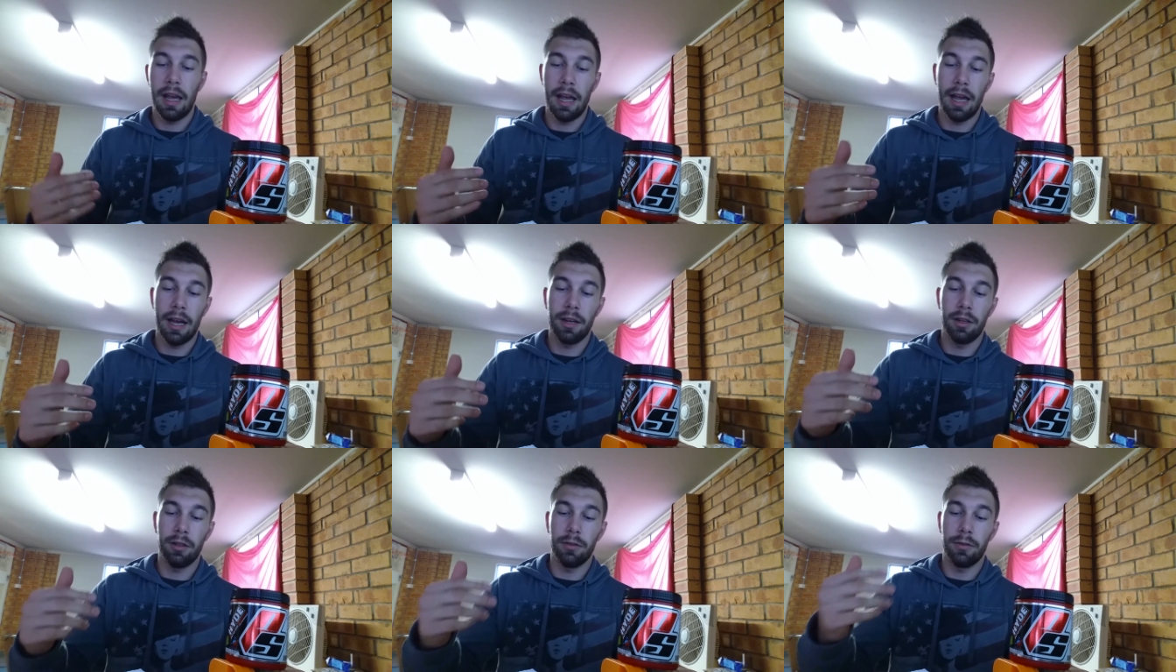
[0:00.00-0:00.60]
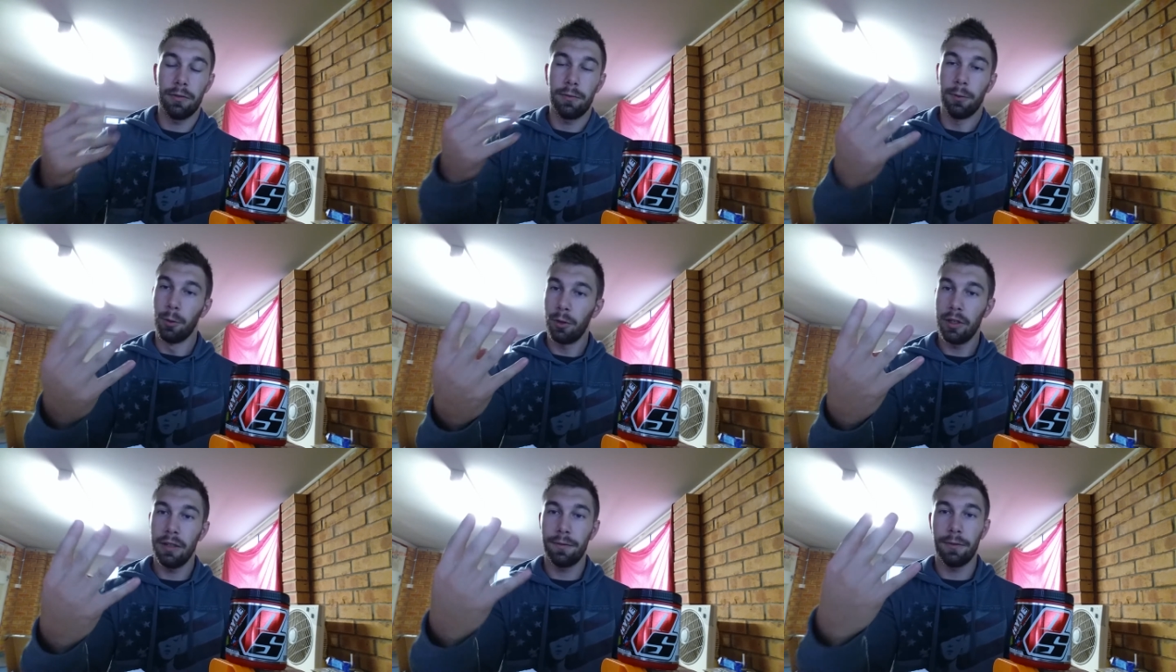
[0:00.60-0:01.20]
Out of
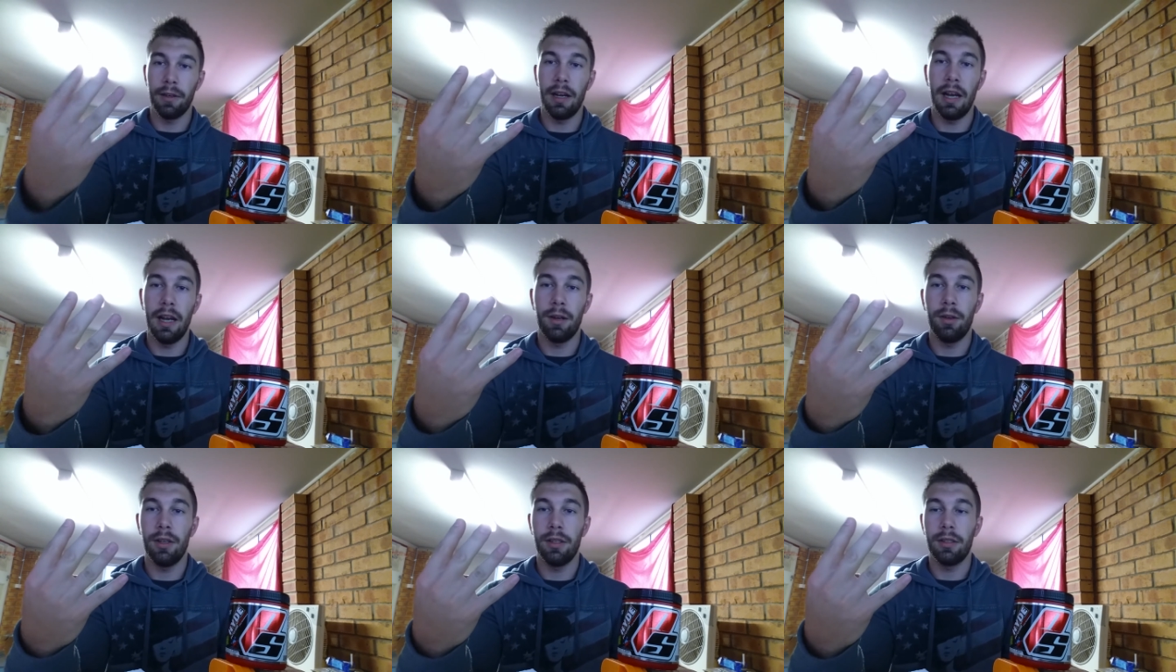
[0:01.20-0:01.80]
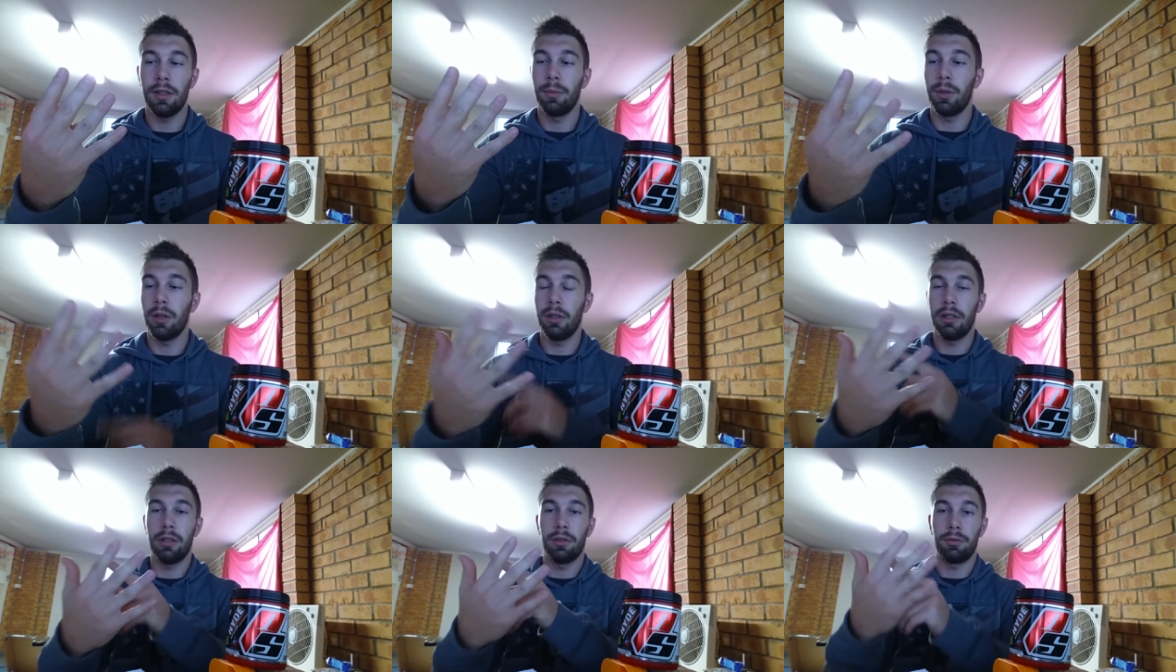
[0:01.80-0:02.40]
4 different areas I'm
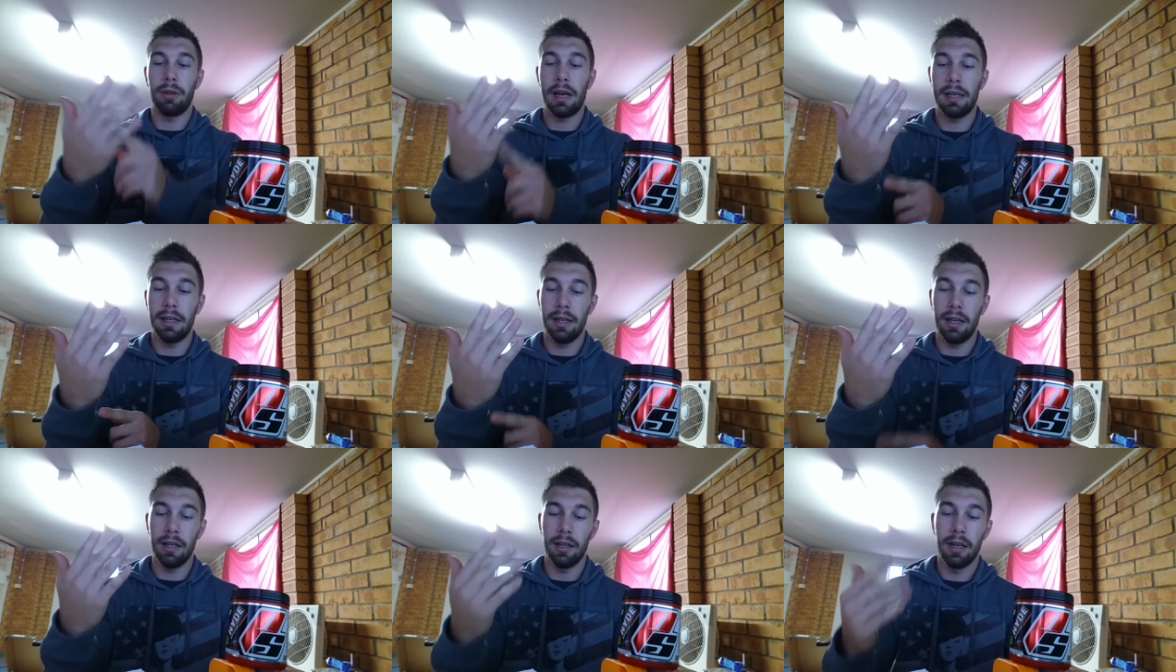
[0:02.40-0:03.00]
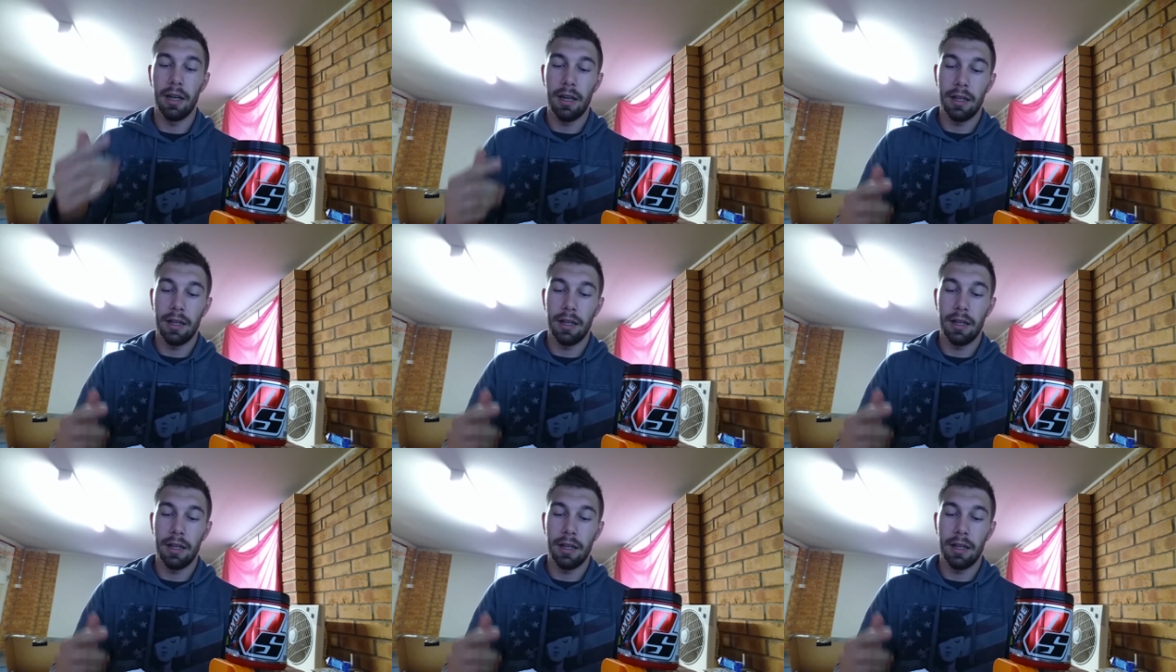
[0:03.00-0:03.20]
going to rank it in.